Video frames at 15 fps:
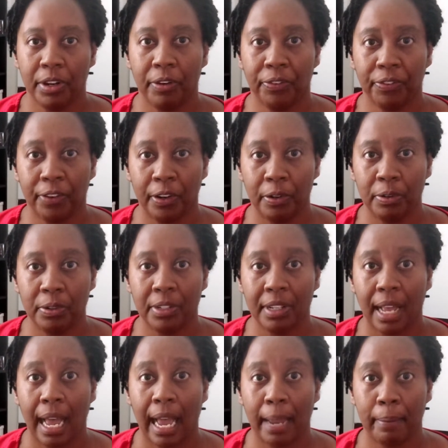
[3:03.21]
No phones,
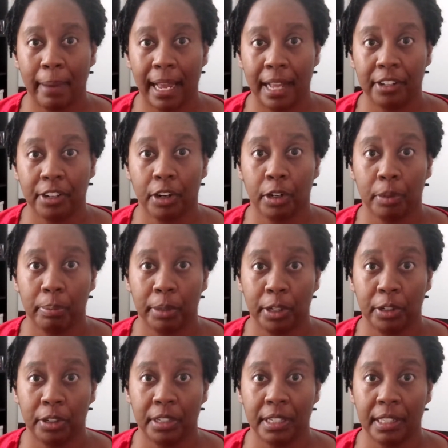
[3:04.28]
iPads, or
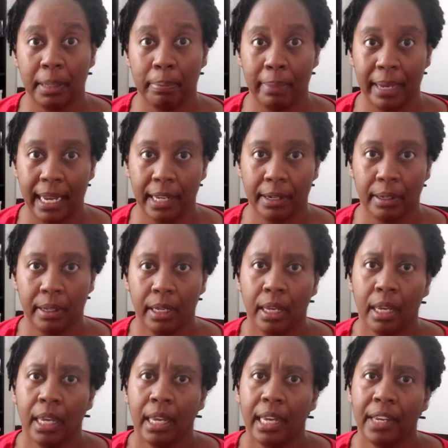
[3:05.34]
computers in the bed.
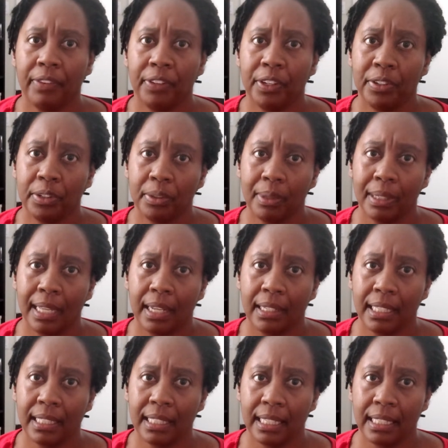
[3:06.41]
If you do allow
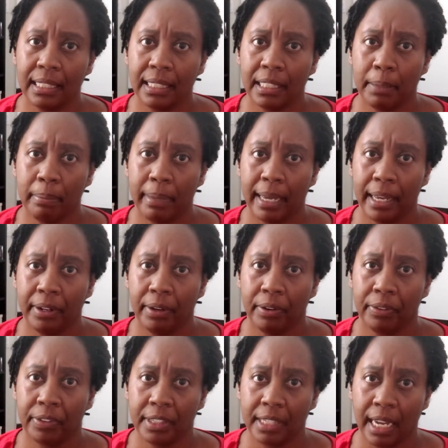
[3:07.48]
these things in the bed
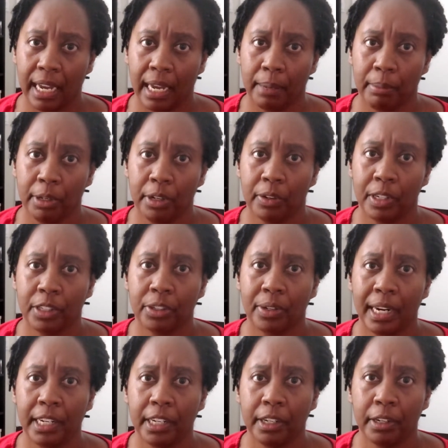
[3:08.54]
over time, you are
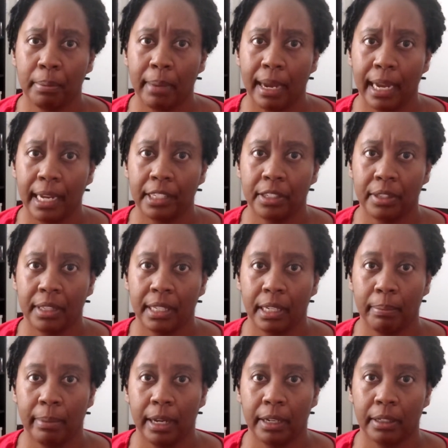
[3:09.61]
training your mind to think
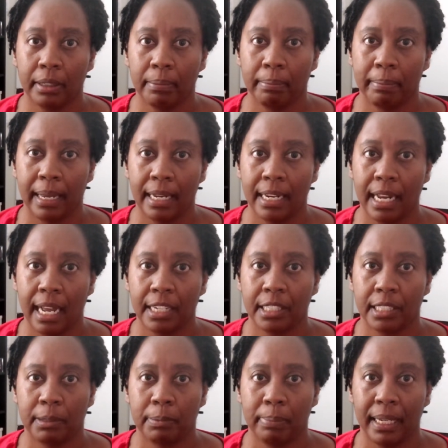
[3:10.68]
about bed not
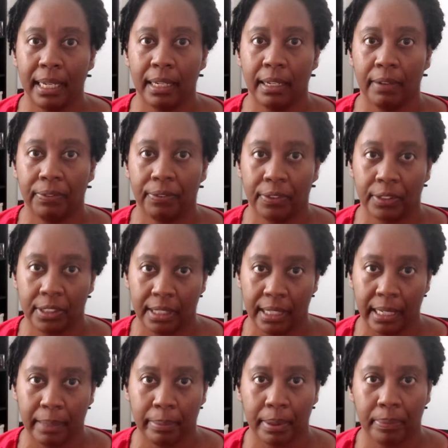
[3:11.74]
just being for
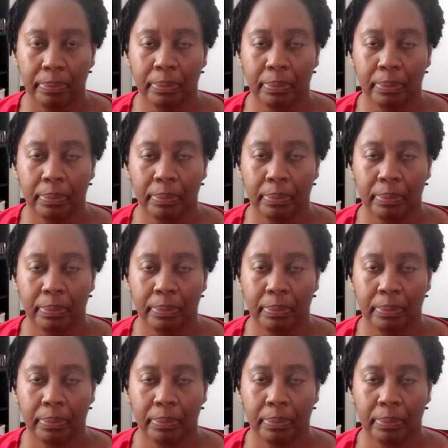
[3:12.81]
sleep.